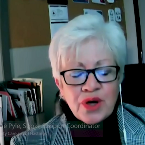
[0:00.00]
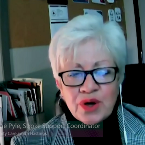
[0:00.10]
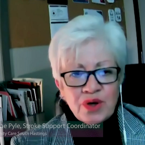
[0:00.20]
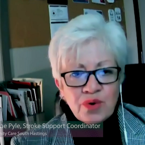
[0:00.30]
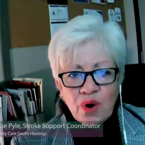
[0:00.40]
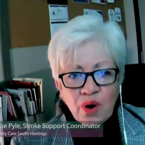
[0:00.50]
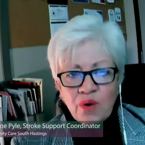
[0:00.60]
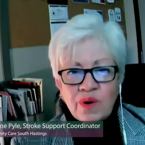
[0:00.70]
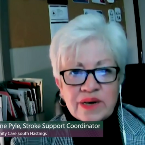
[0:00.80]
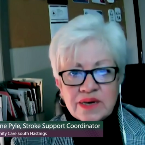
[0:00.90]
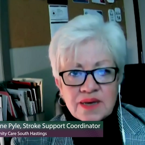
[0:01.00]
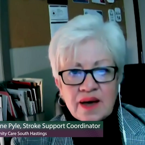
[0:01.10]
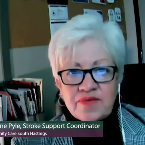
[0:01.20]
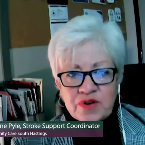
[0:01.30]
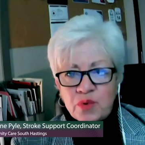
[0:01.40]
You always
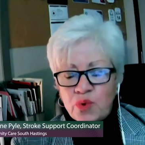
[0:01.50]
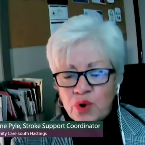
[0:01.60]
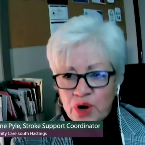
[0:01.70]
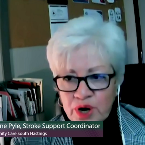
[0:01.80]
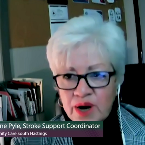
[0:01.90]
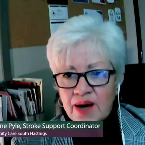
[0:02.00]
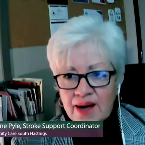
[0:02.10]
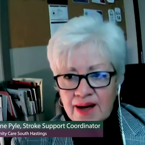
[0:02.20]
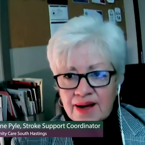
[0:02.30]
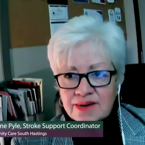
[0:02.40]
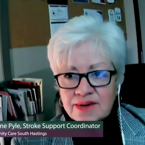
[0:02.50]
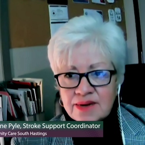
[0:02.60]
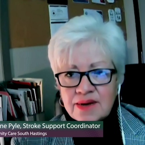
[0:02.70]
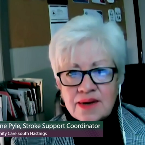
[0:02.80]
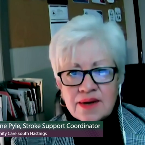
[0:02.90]
have to work at
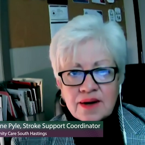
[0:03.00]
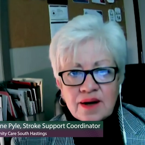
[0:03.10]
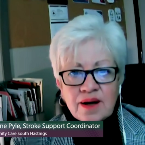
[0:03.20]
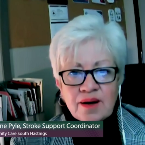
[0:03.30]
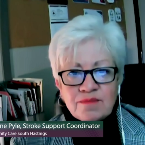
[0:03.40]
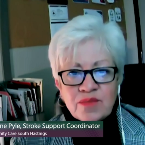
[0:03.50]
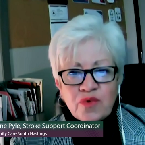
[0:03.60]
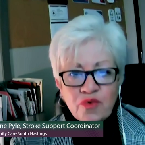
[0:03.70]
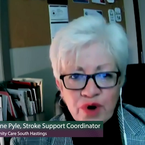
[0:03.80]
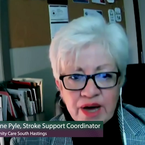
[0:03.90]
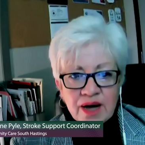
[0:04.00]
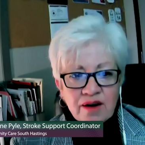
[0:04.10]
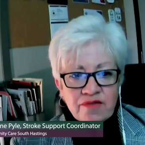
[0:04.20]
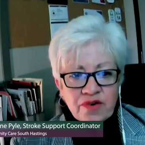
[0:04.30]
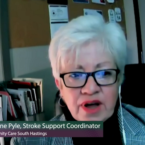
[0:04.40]

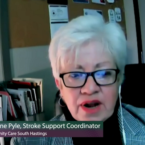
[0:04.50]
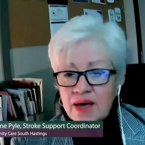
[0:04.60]
recovery.